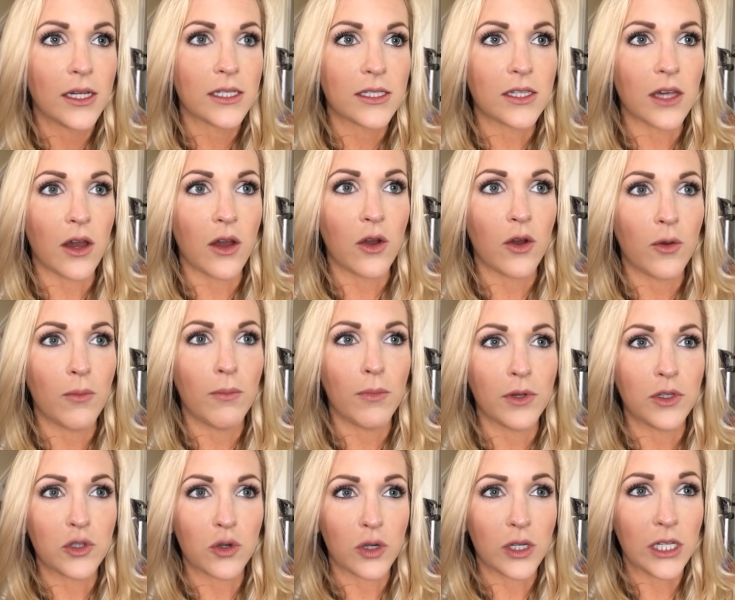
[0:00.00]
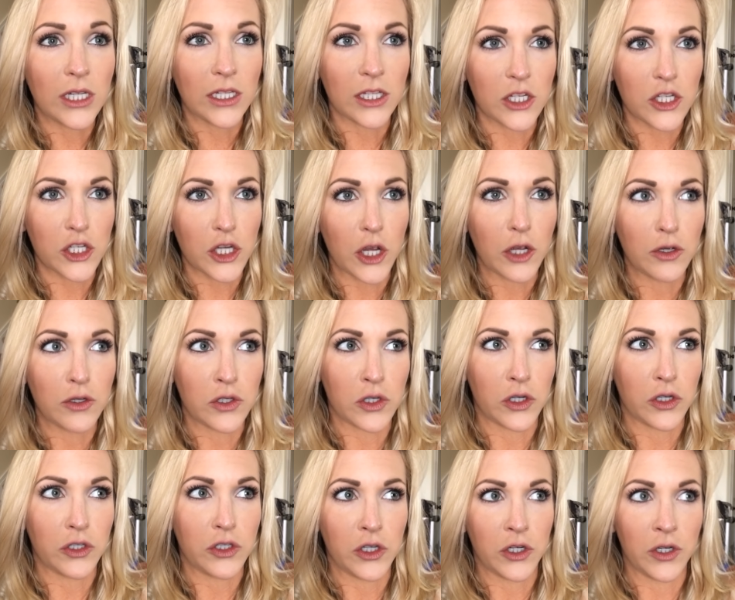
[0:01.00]
So majority of the
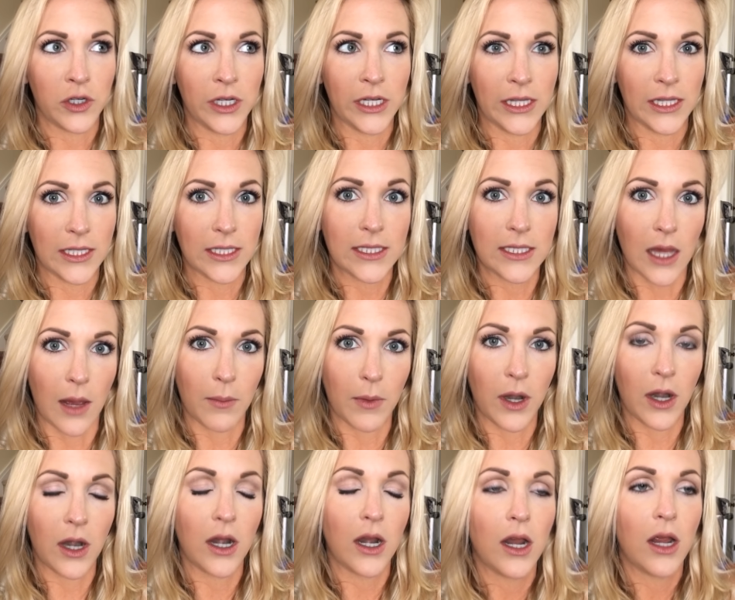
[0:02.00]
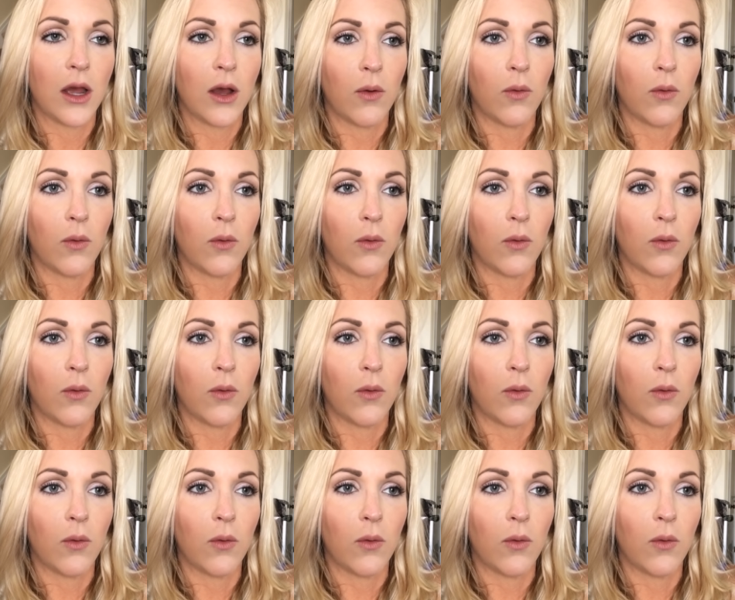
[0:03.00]
shows are during the summer.